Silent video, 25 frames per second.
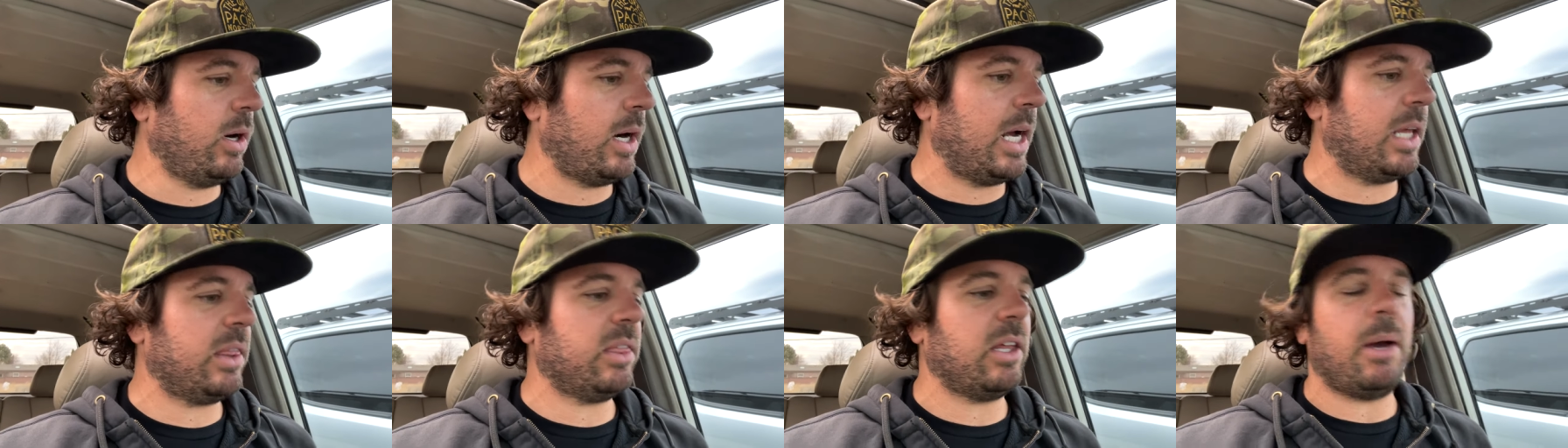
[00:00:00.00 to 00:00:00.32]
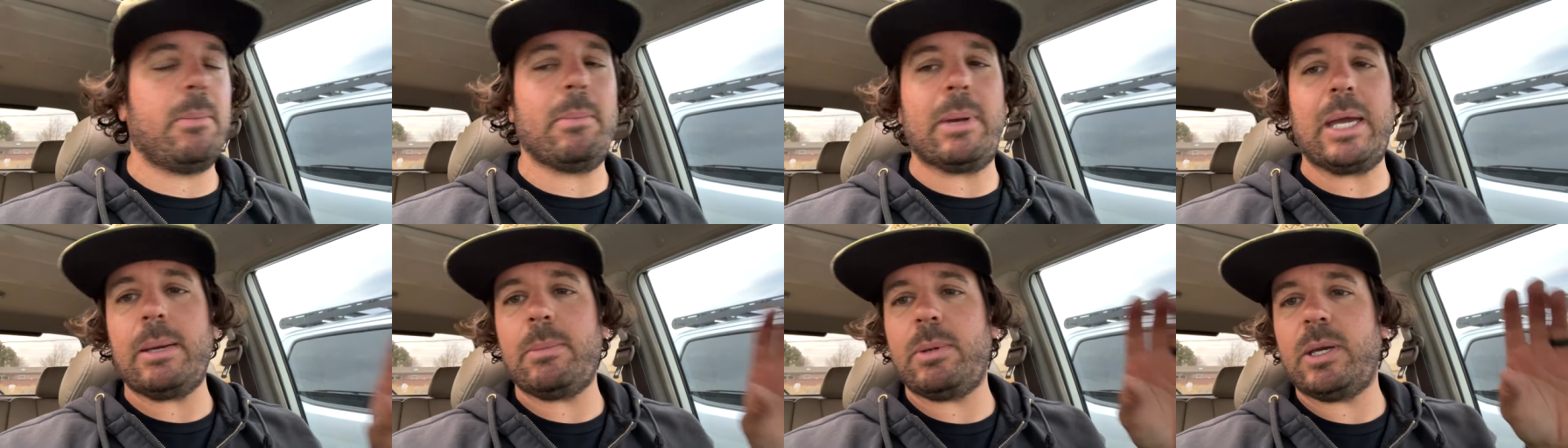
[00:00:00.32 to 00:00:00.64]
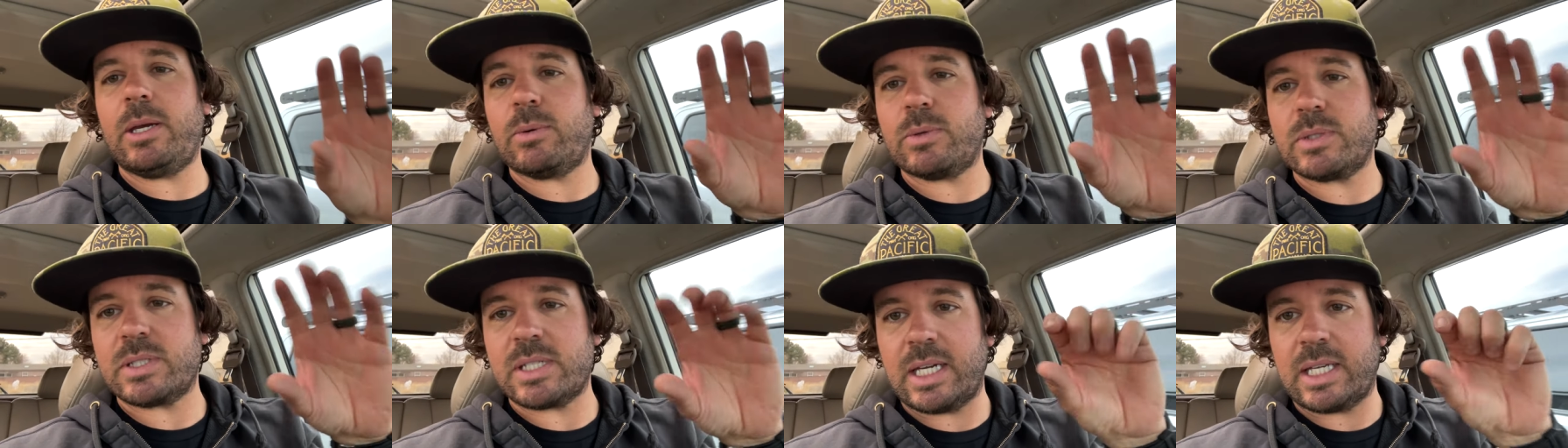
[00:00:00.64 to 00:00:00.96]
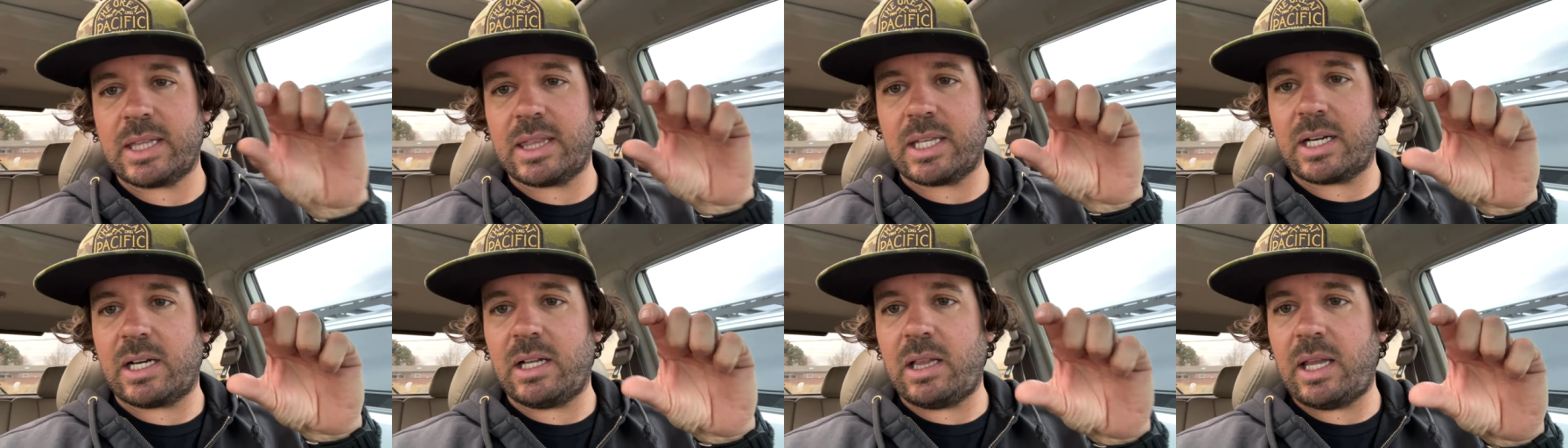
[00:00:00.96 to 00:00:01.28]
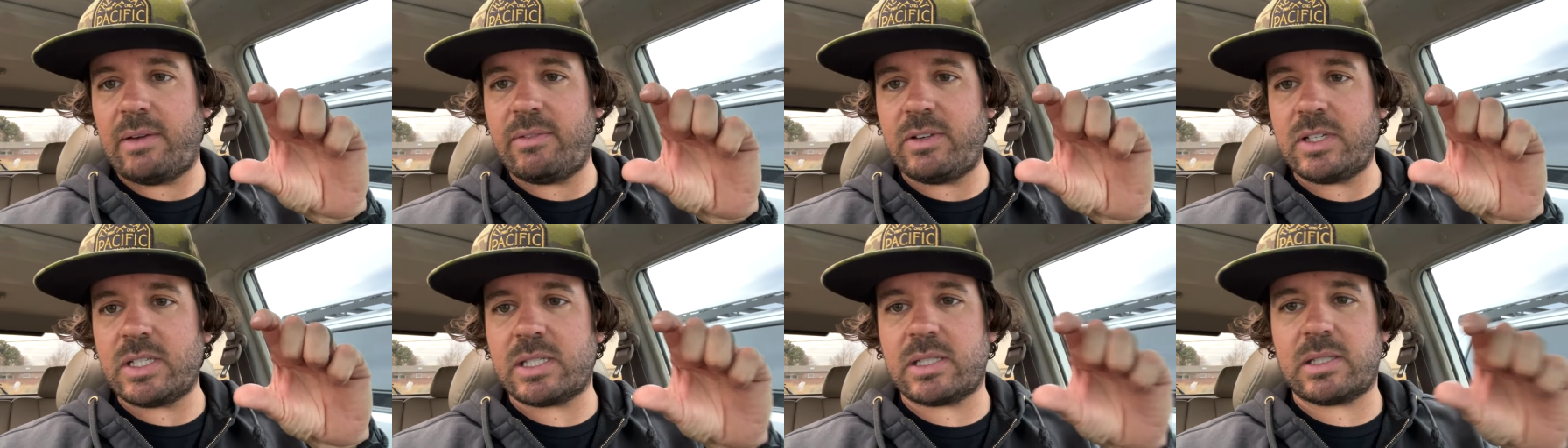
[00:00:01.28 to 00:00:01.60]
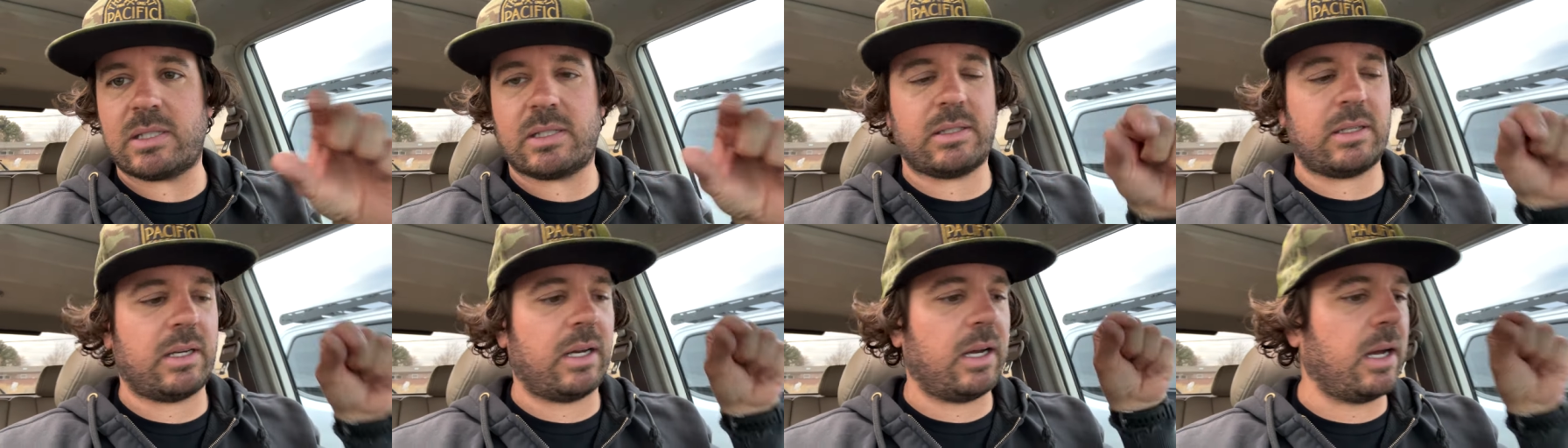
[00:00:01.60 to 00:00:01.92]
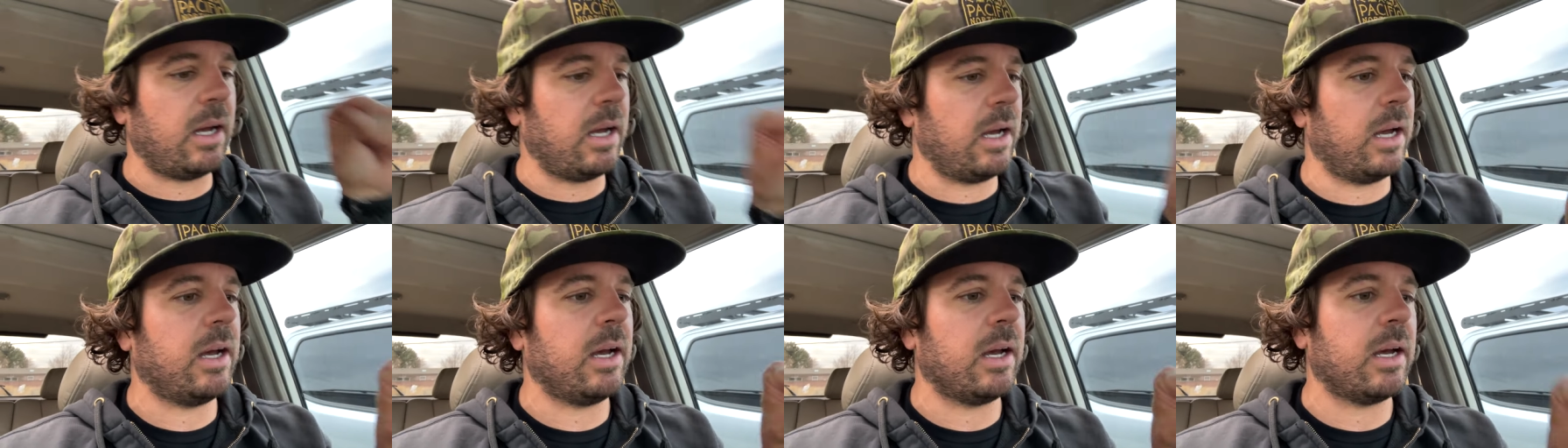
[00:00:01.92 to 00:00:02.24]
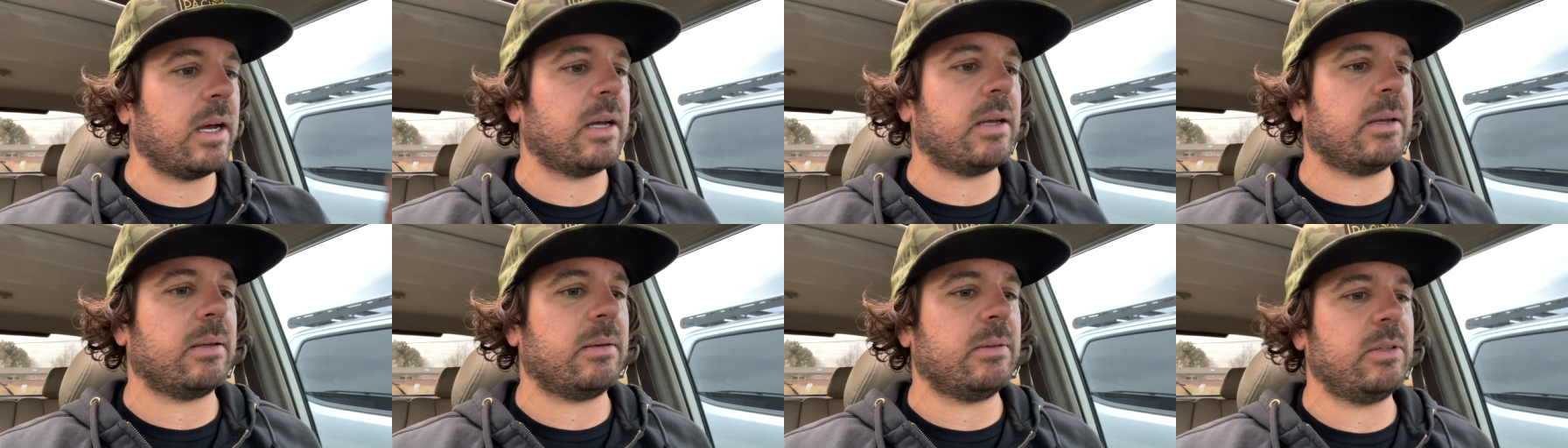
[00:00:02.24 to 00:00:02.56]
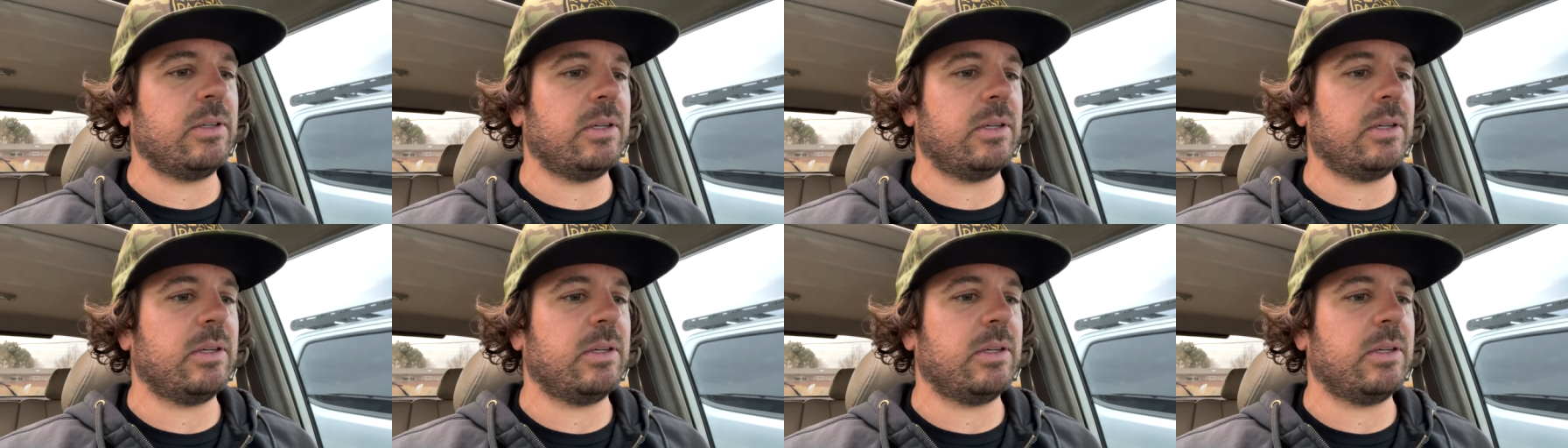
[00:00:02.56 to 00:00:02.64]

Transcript: I thought maybe it was like the clevis uh,